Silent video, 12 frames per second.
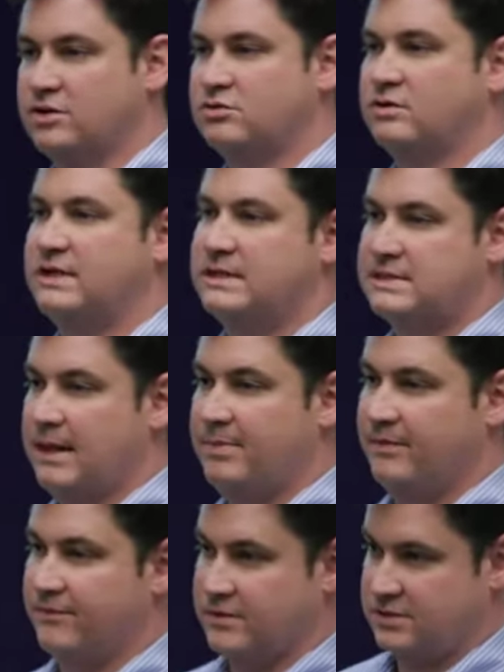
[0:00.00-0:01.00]
Virtual Desktop
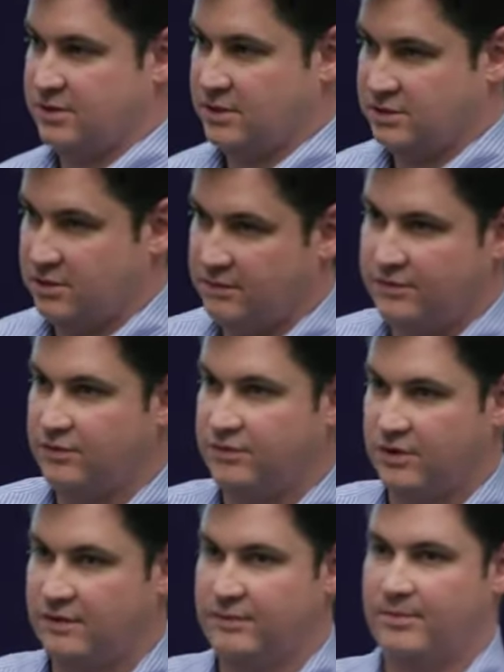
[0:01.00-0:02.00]
Infrastructure, if you've
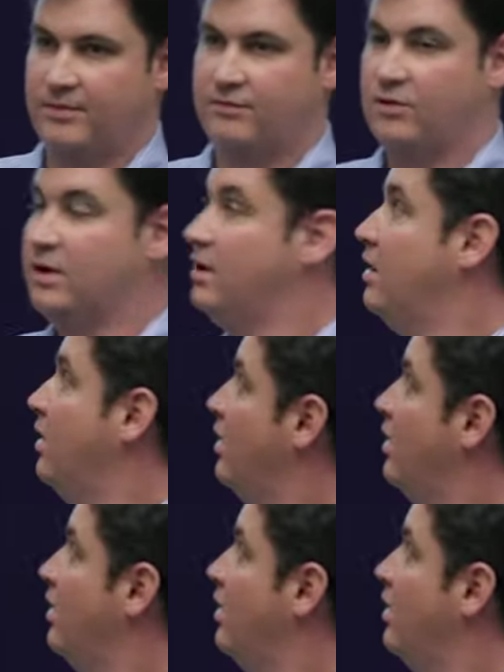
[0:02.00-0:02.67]
heard of it before.